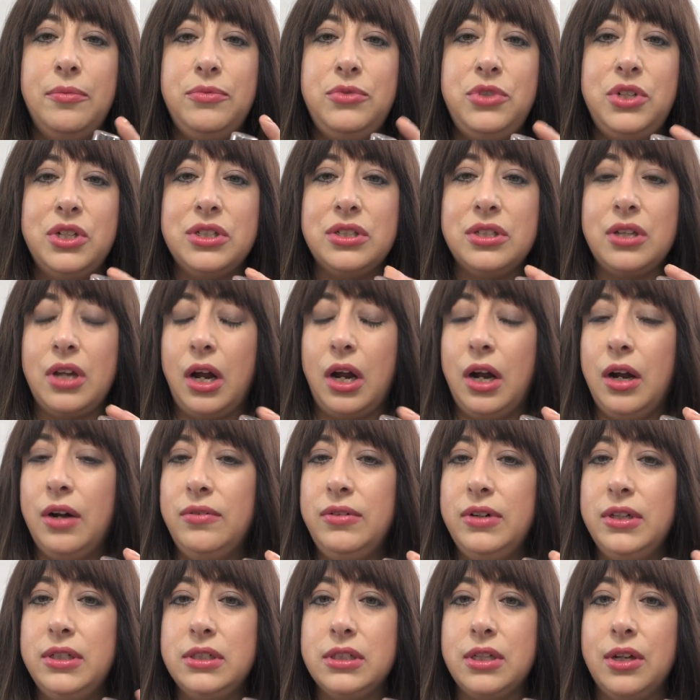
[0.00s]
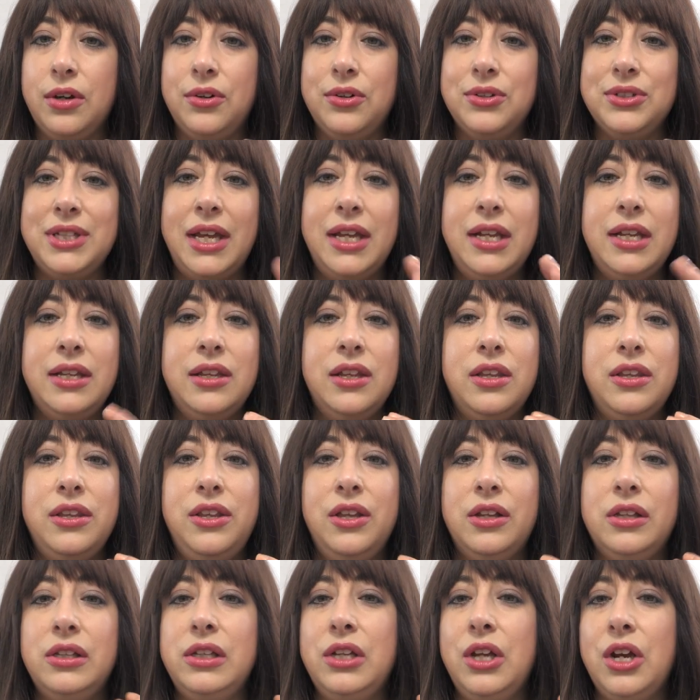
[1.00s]
just coverage goes, and
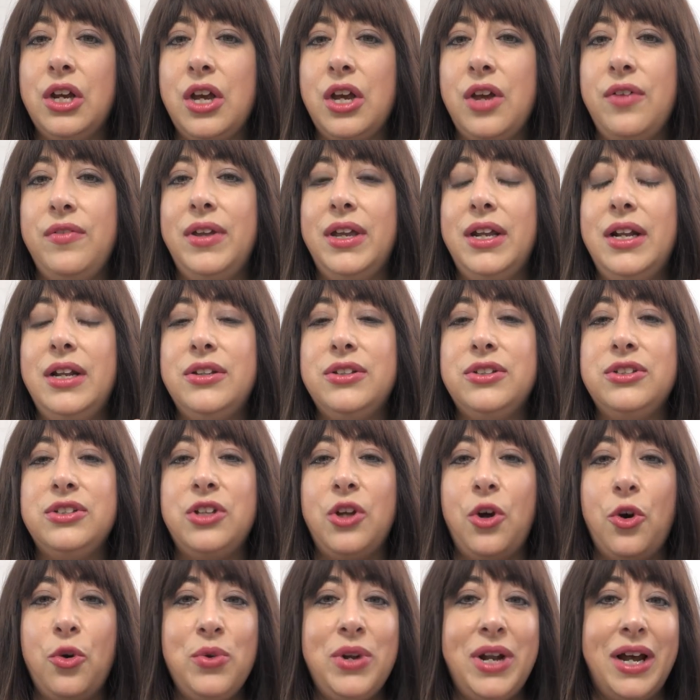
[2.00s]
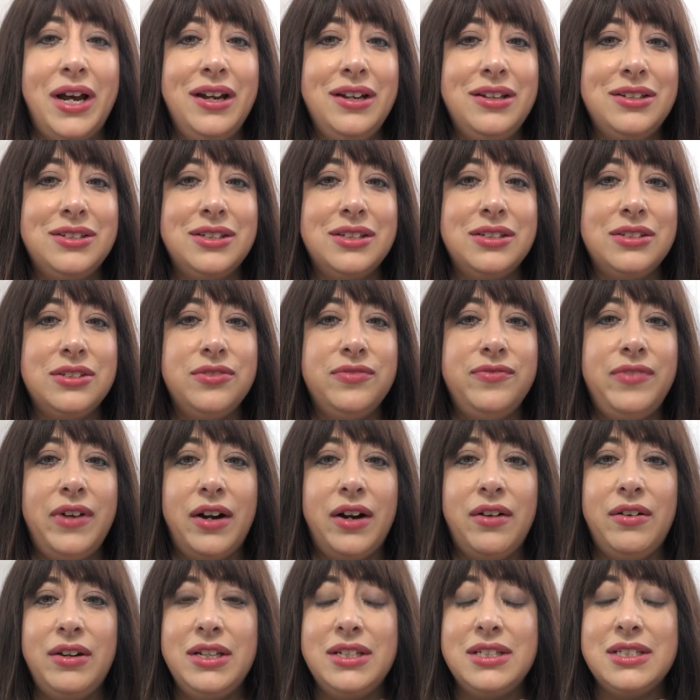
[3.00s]
the look of it is so nice. It's
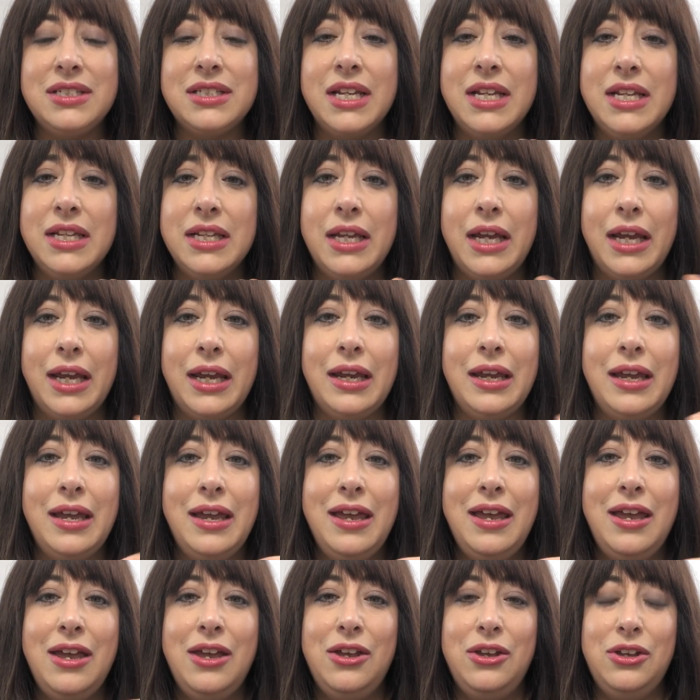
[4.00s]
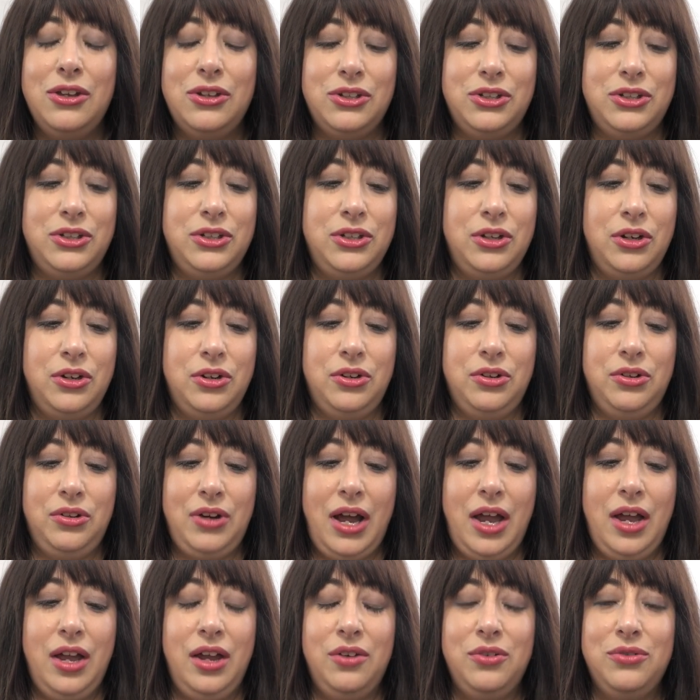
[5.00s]
very skin-like. So
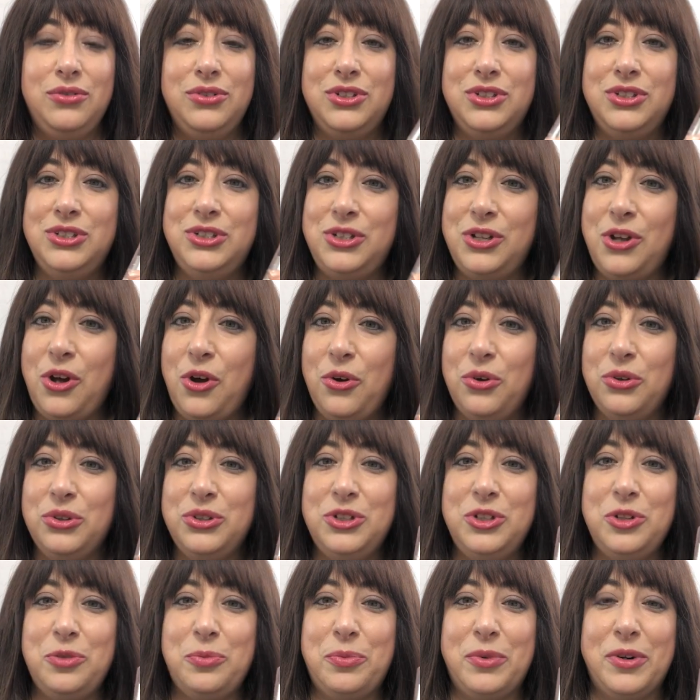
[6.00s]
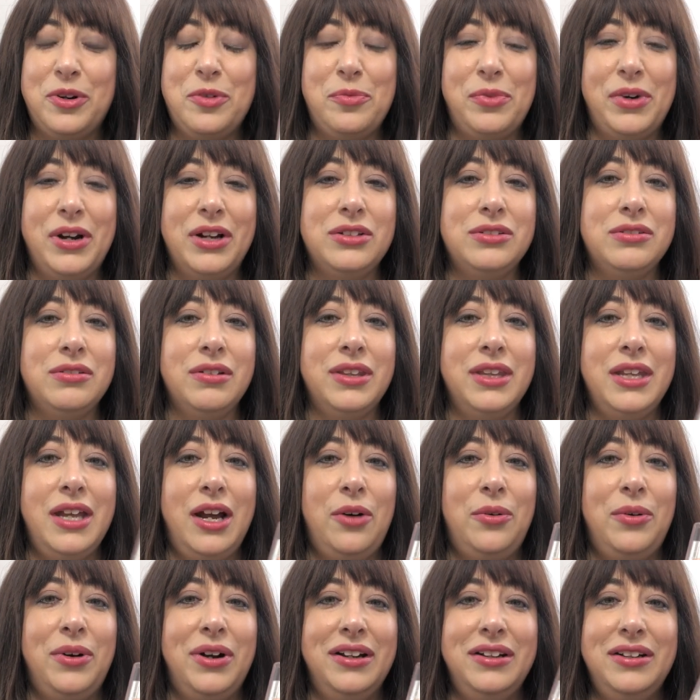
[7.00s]
I was so super impressed with
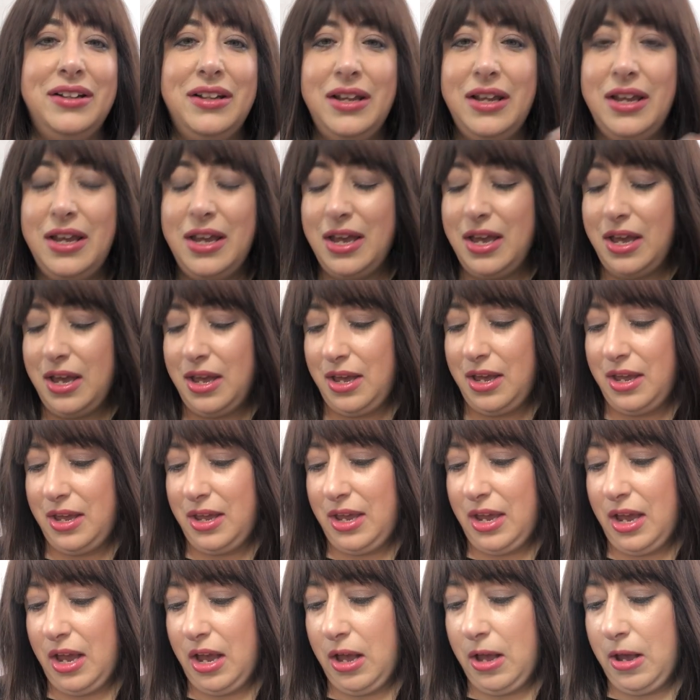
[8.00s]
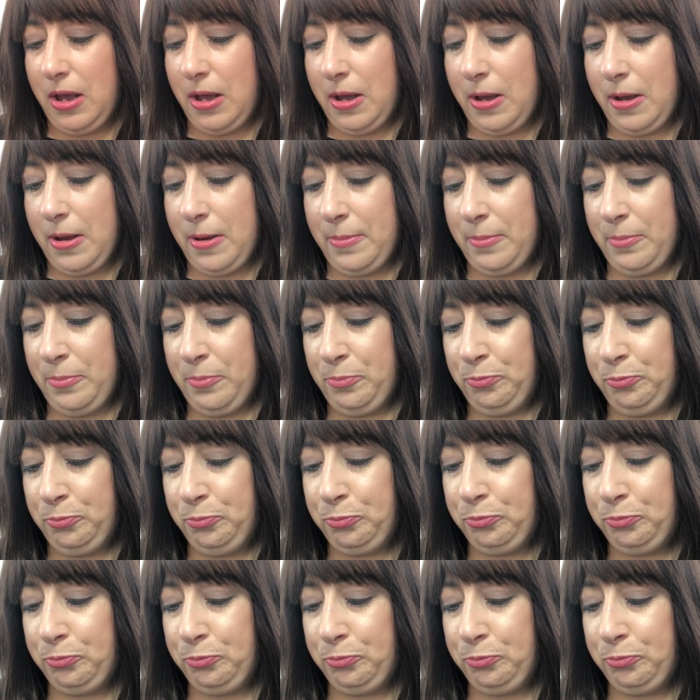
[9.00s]
that one. And